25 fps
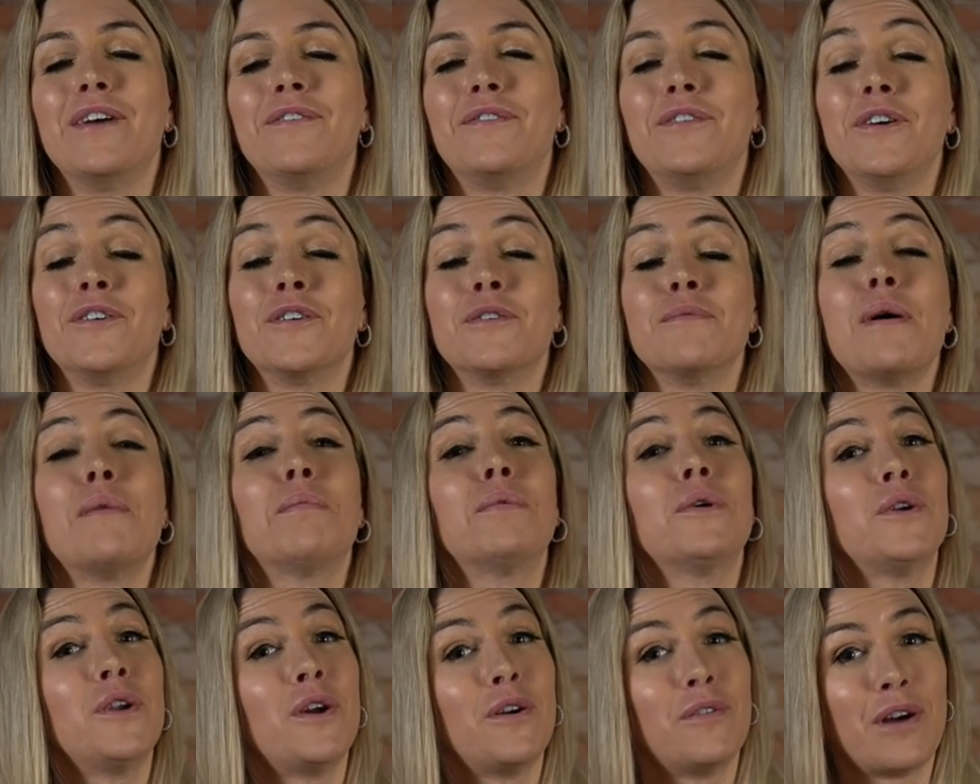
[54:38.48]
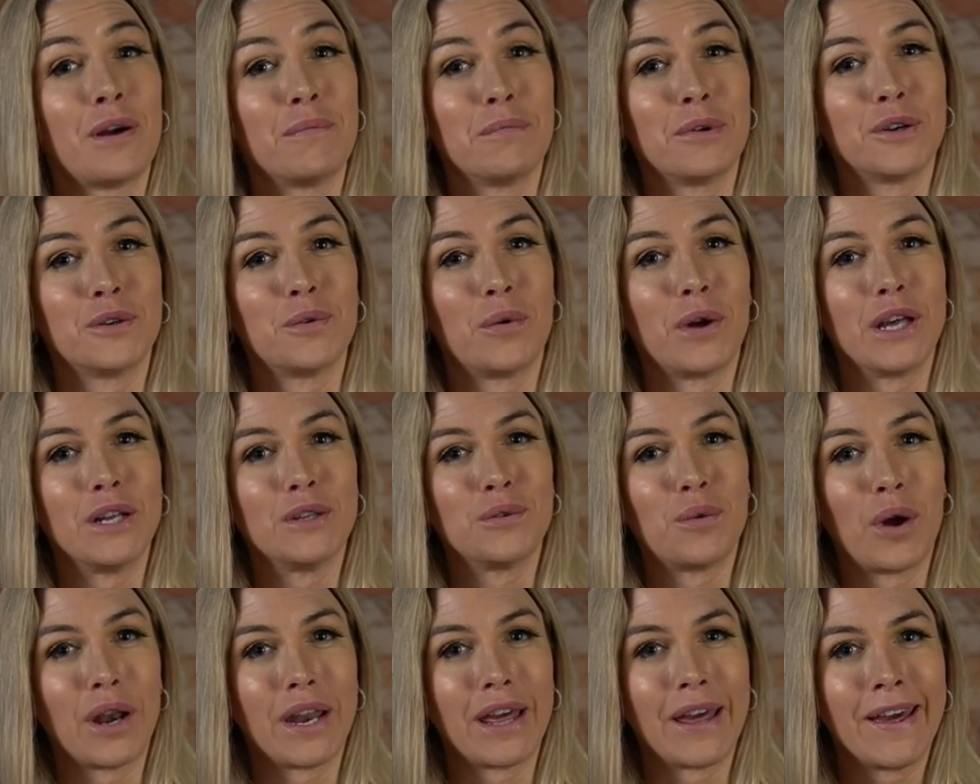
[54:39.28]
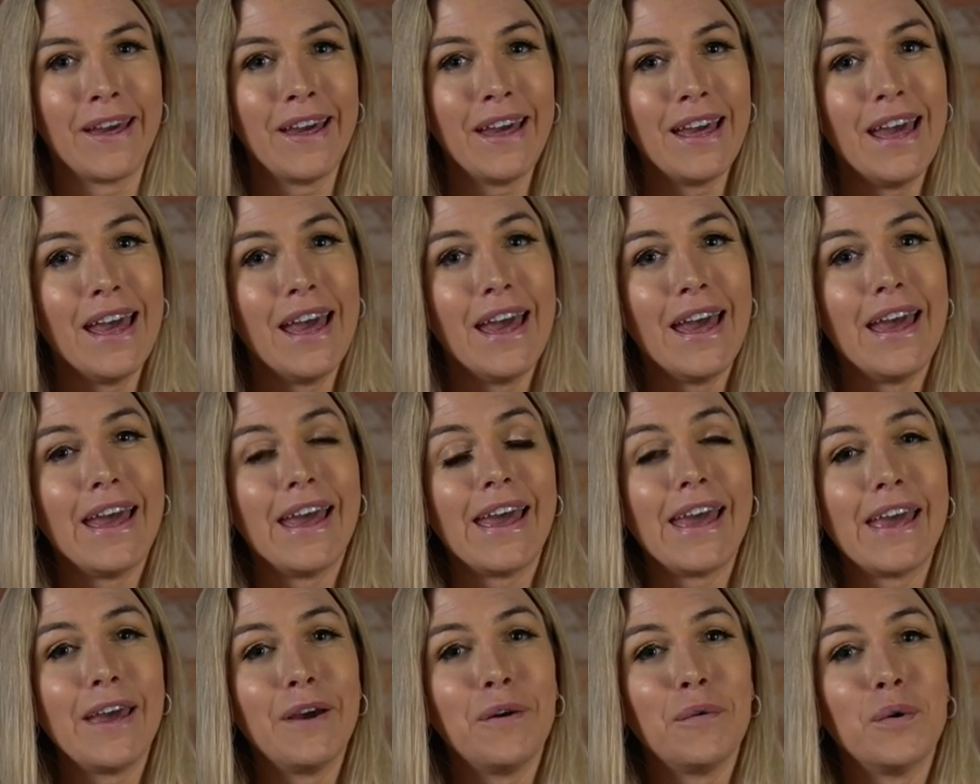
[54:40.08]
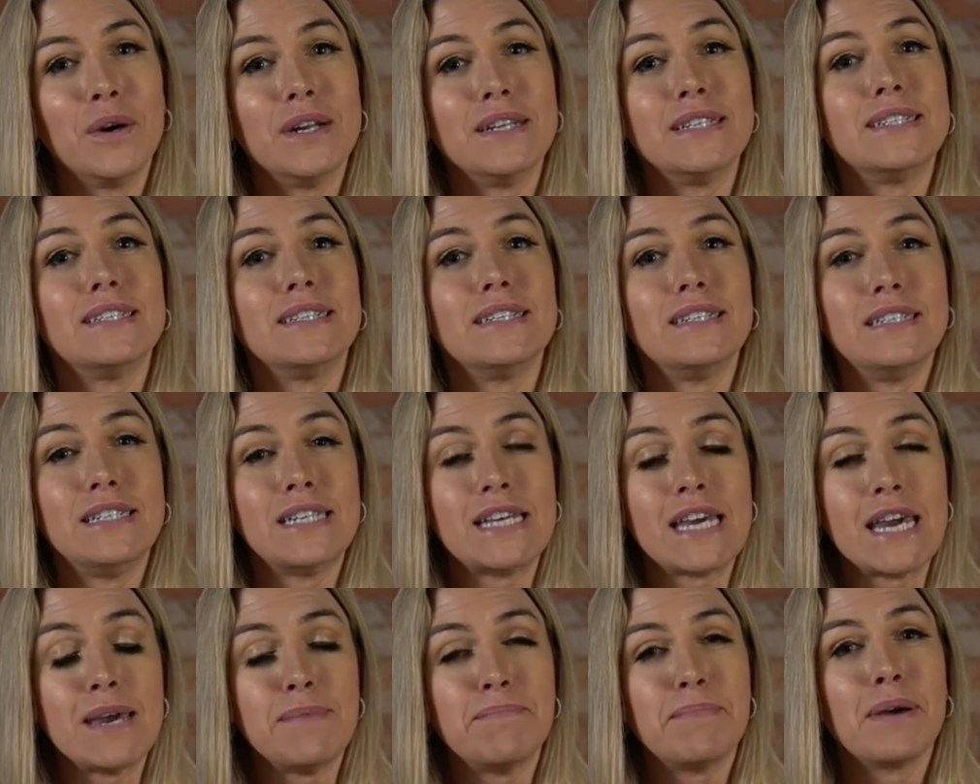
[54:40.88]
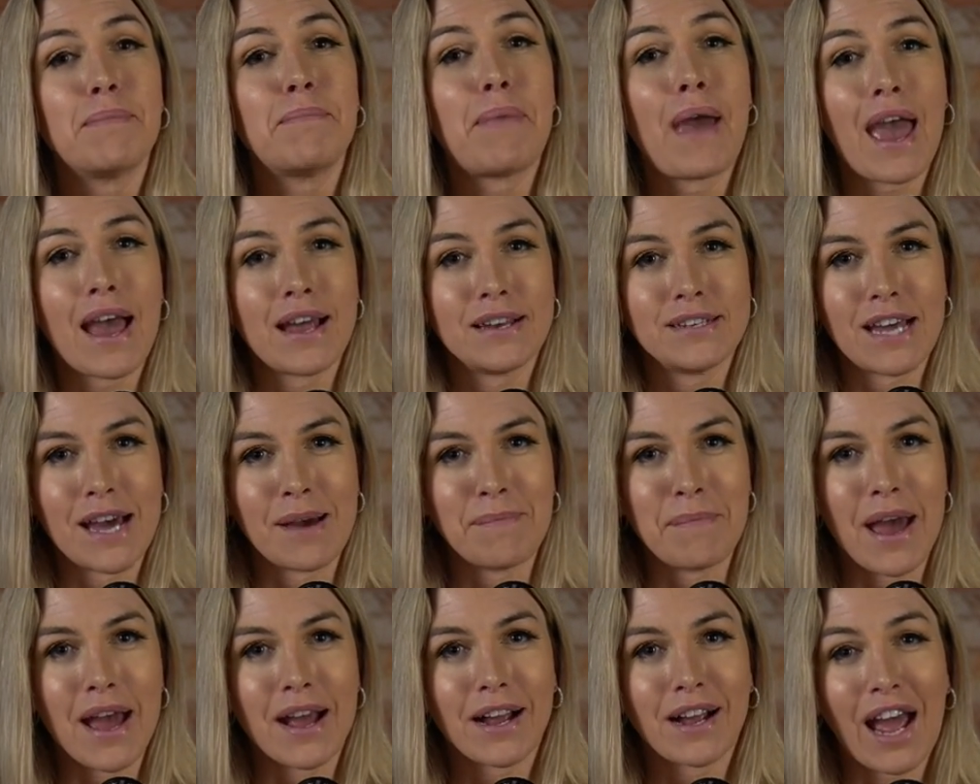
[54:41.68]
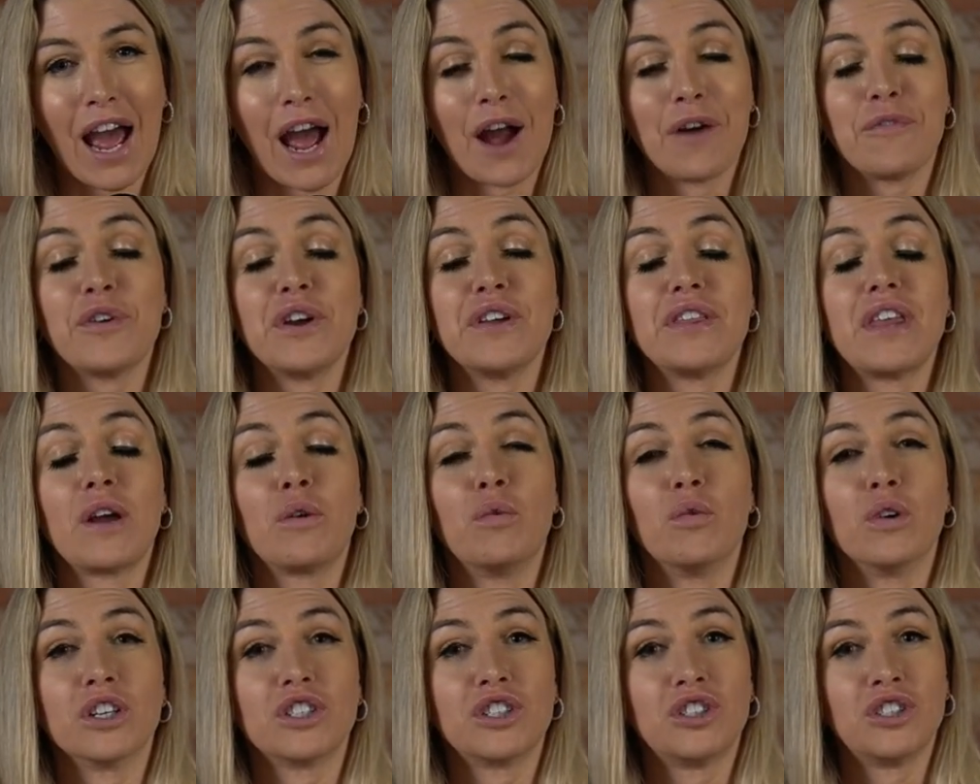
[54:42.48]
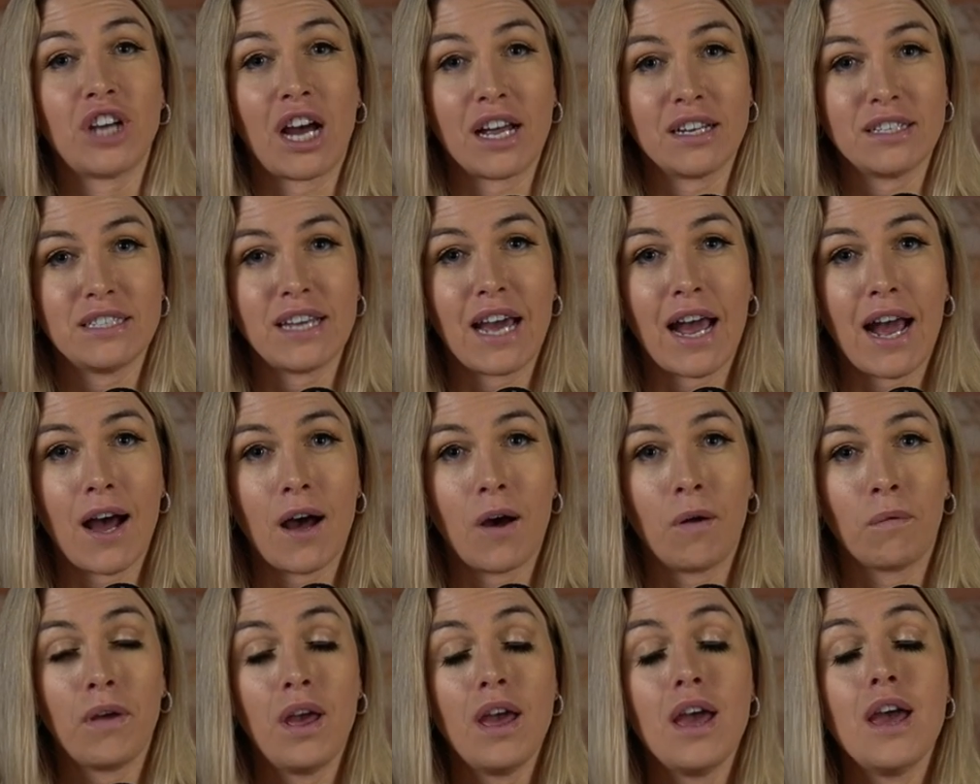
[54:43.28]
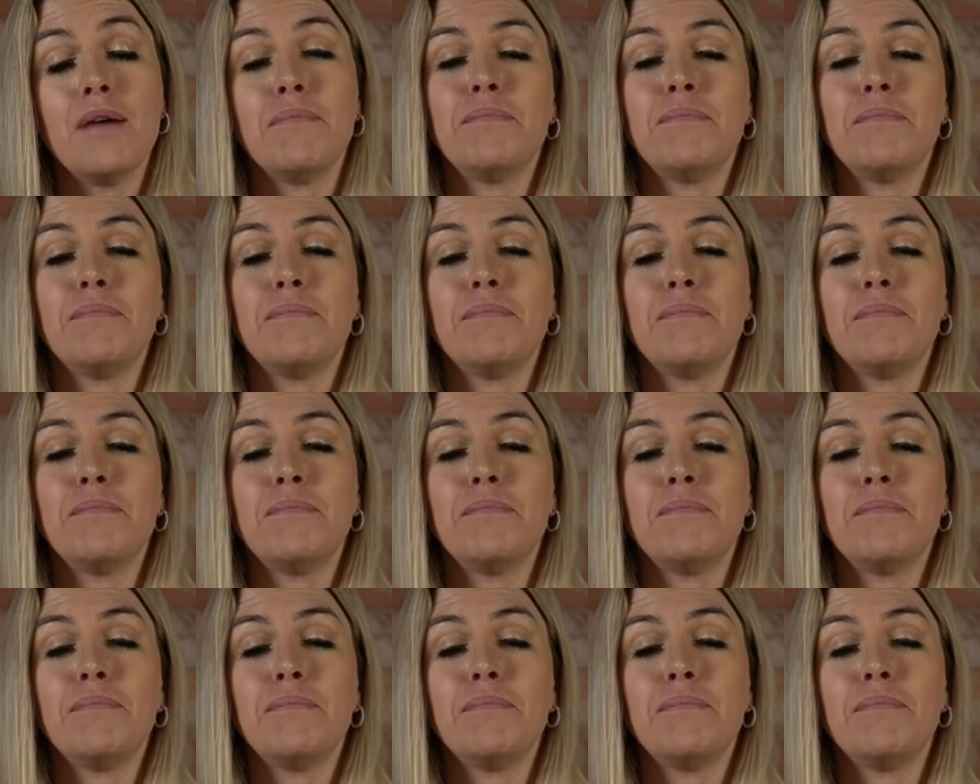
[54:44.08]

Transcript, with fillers: if you remember November 2020, it was deep pandemic. Everything was shut down.